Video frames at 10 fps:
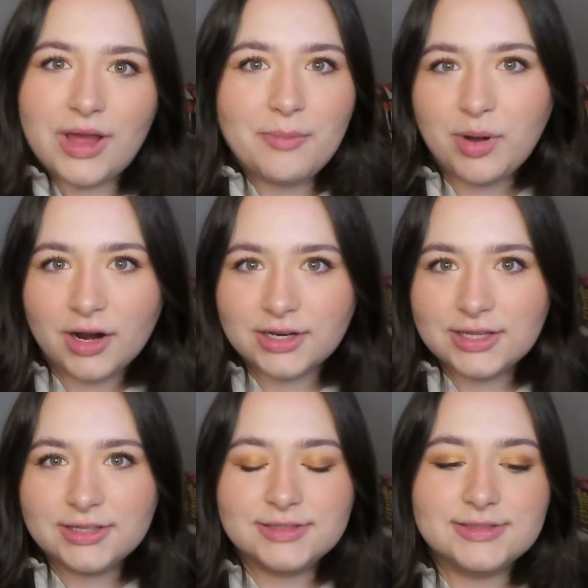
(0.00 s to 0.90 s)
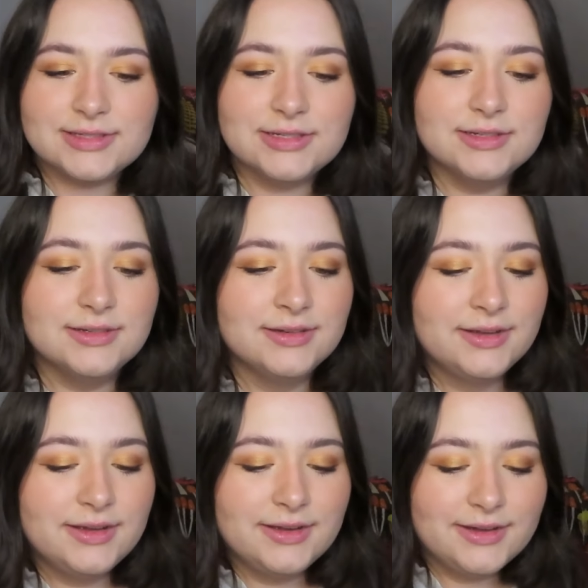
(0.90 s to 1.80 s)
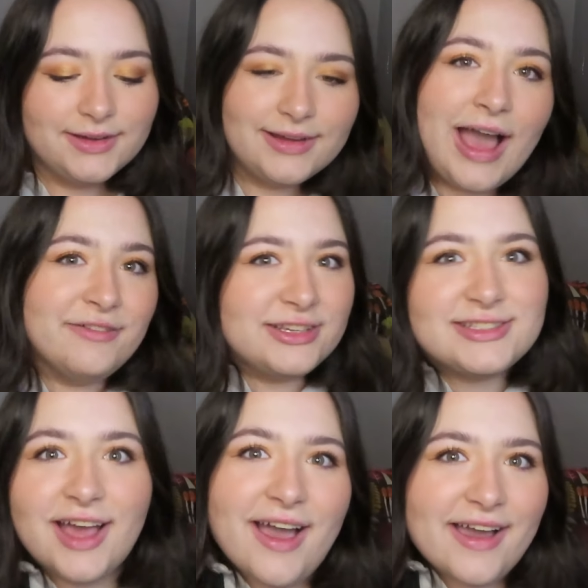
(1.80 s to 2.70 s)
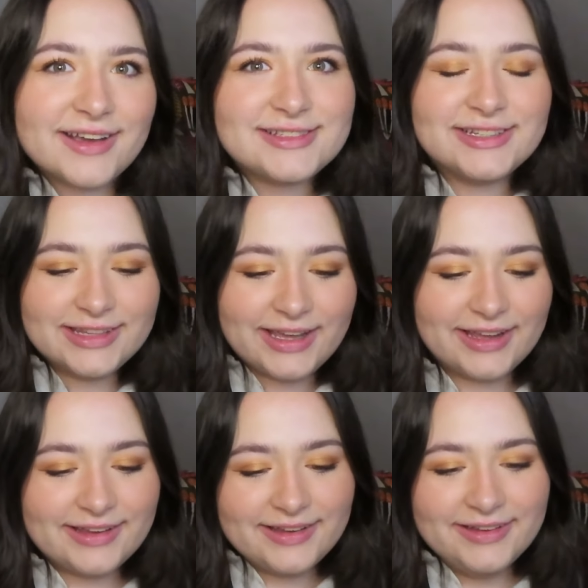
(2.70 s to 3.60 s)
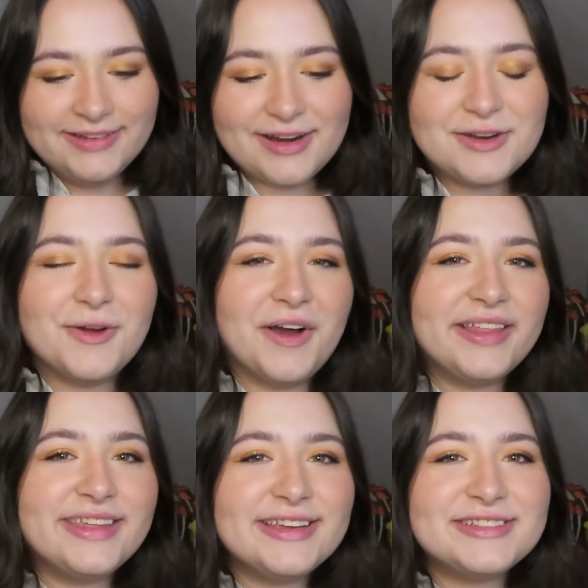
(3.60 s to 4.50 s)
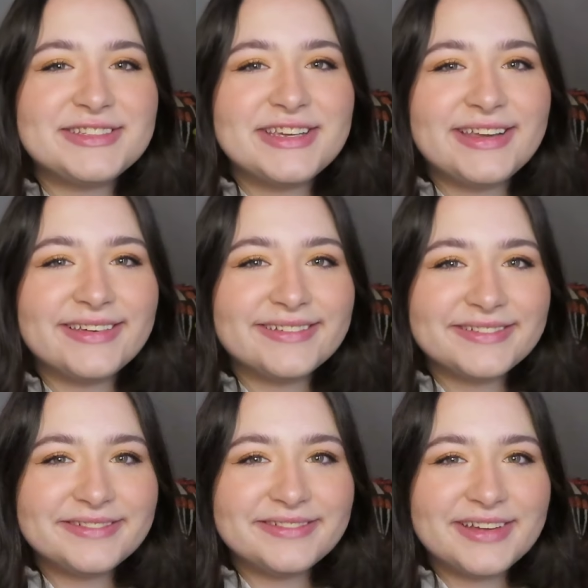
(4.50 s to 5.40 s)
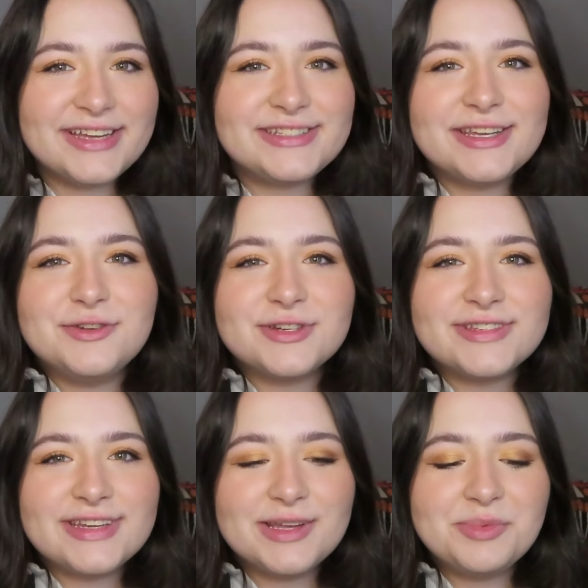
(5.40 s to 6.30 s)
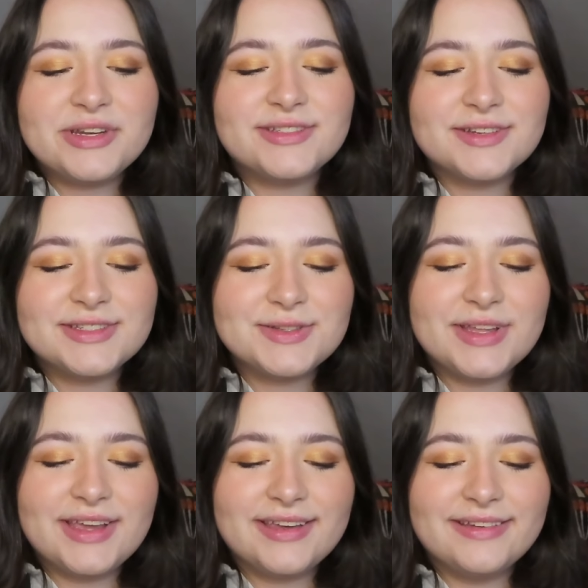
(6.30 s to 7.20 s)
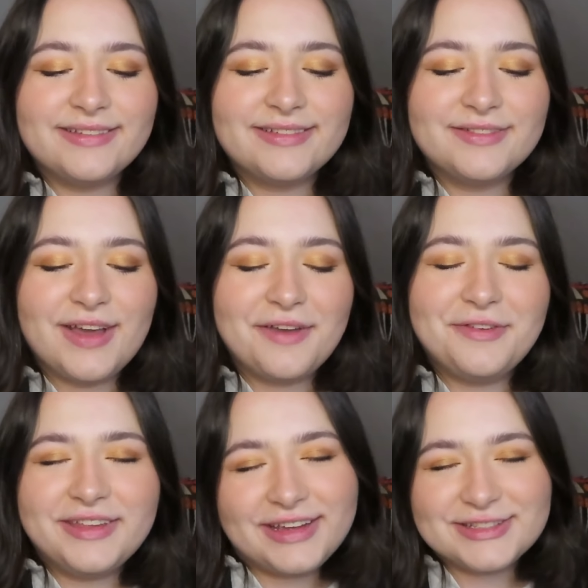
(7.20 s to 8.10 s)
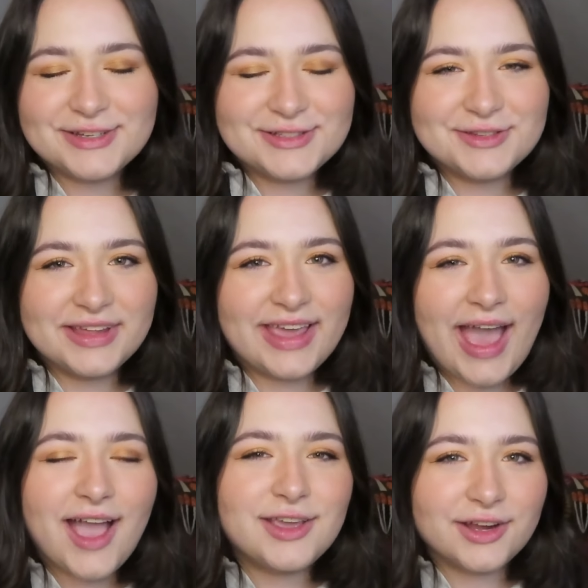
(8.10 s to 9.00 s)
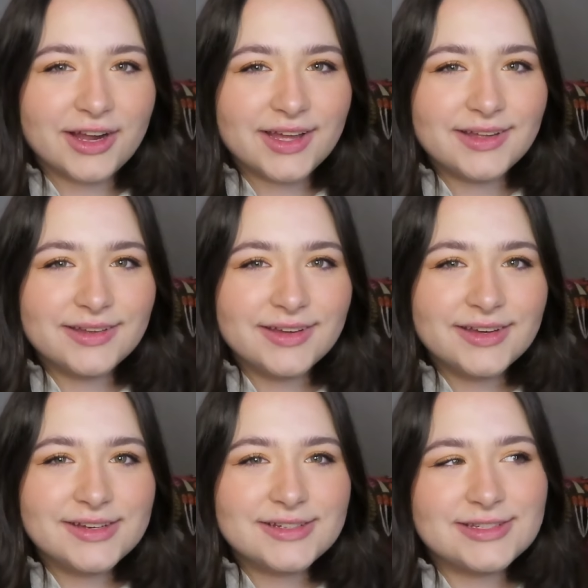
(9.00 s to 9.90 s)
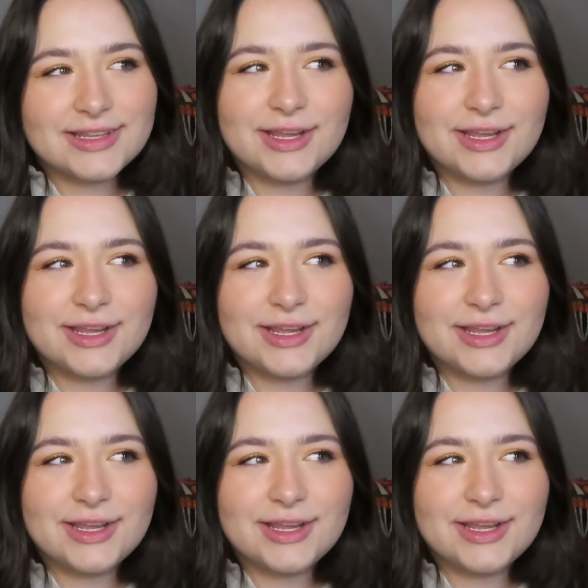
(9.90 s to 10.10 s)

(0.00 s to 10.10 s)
at parties, and having sex, and like, I don't know, I think it's like it's interesting, but it's also like, I feel like it's also like accurate to